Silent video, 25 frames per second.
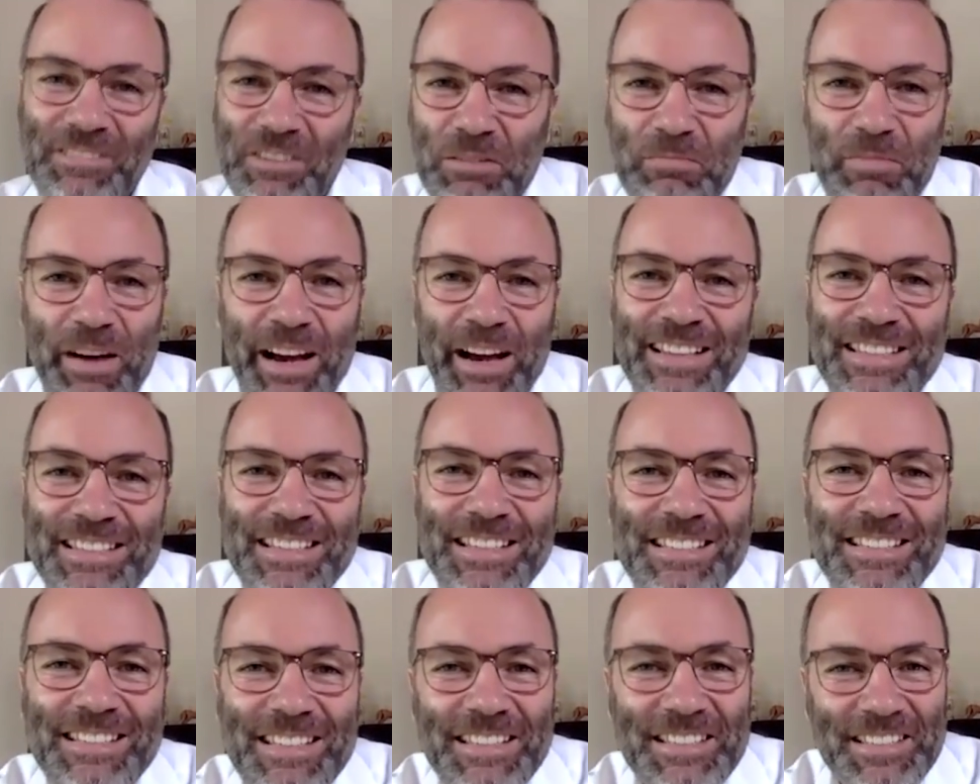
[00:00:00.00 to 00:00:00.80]
reminds
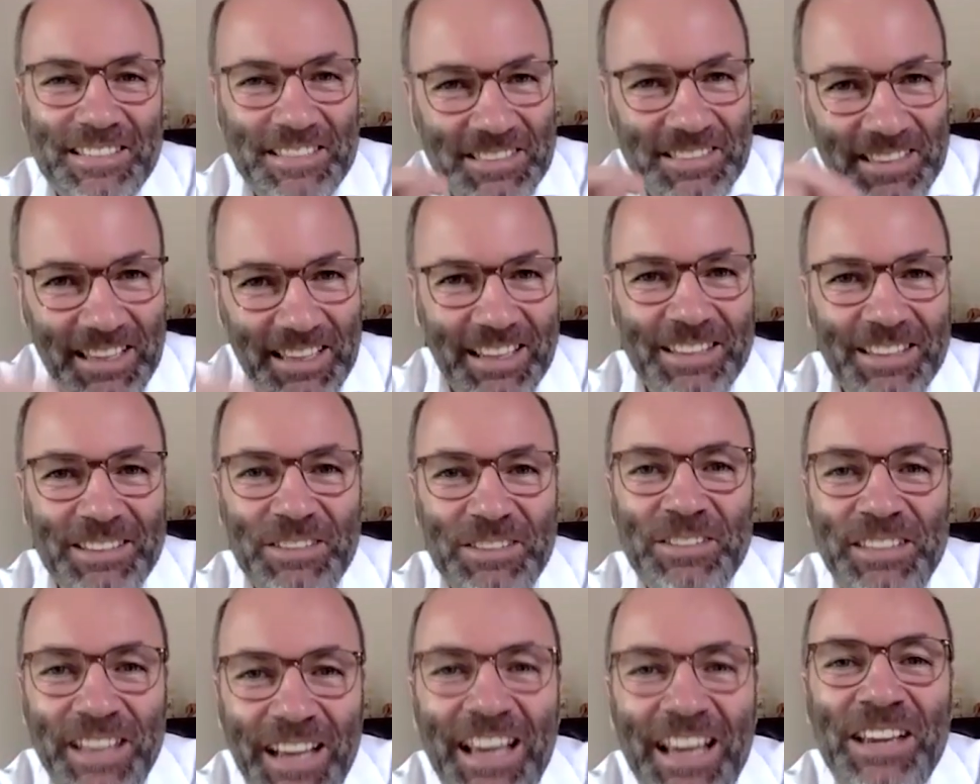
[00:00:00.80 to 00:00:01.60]
us that still
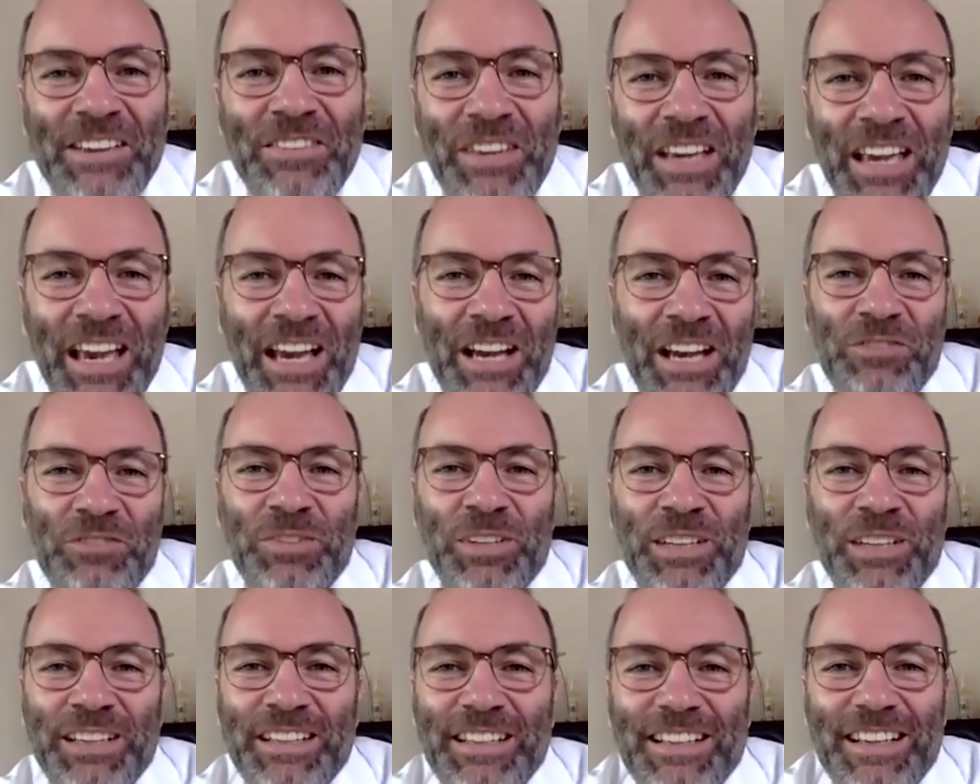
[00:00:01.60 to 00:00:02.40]
today we
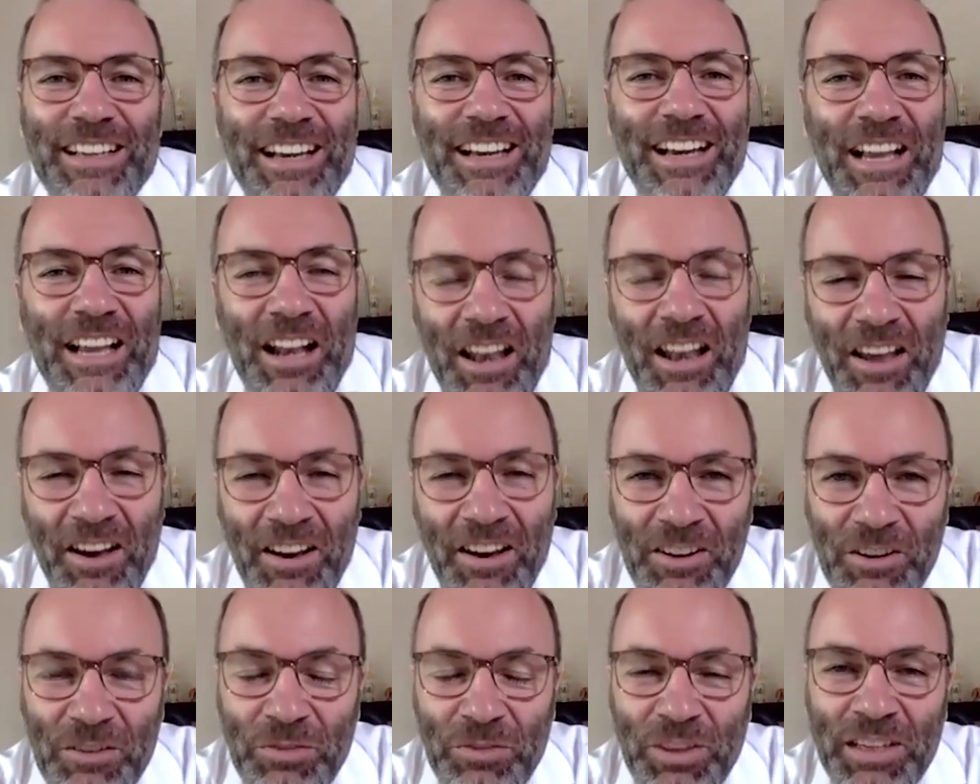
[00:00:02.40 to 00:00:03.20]
have a
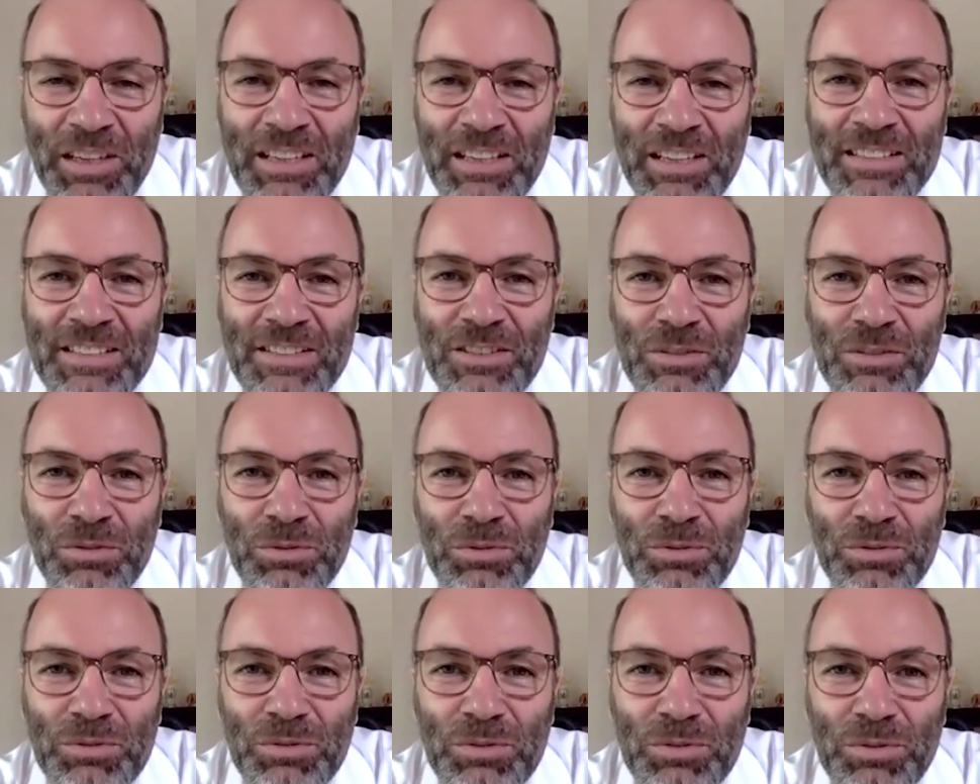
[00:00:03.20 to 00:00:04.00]
lot of things
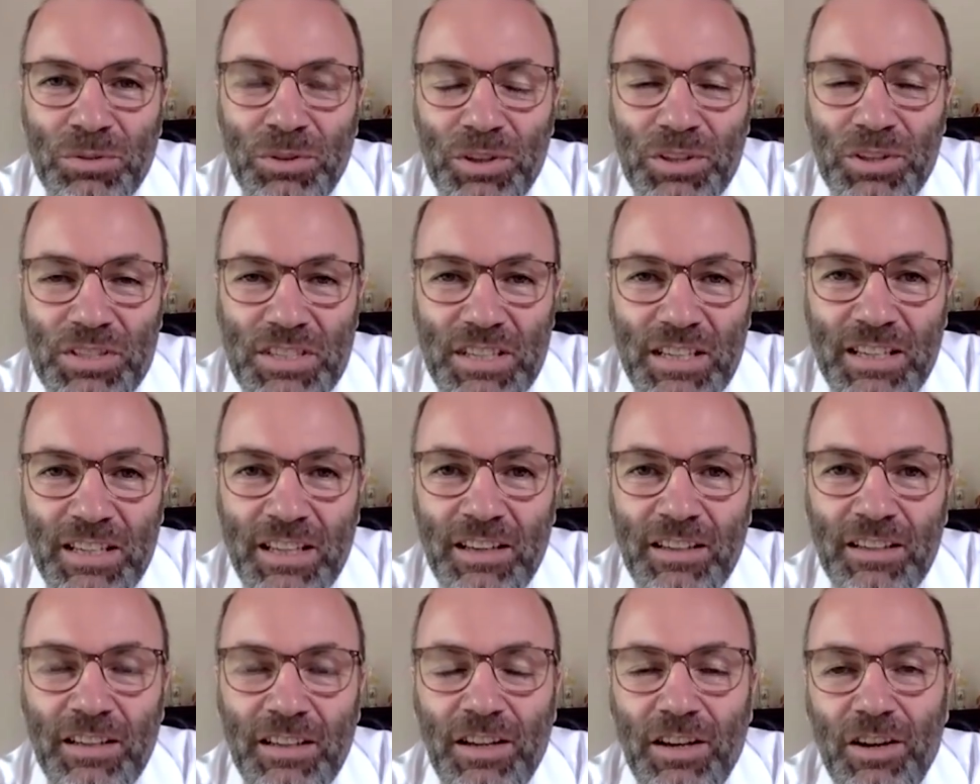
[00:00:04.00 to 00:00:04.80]
to
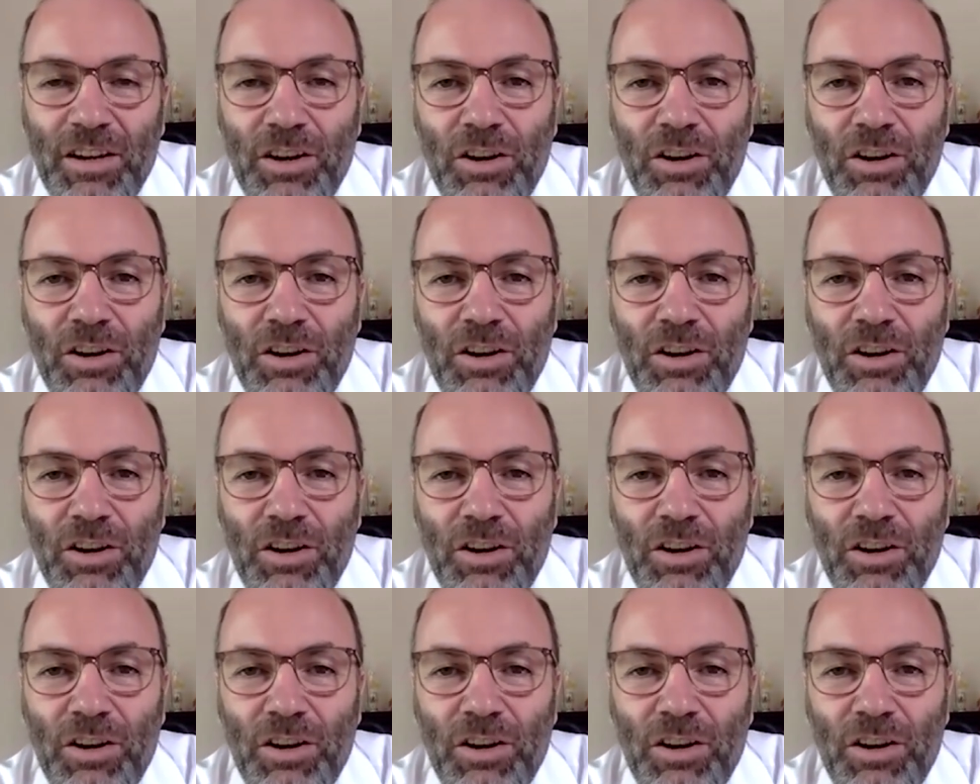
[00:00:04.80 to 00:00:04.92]
consider.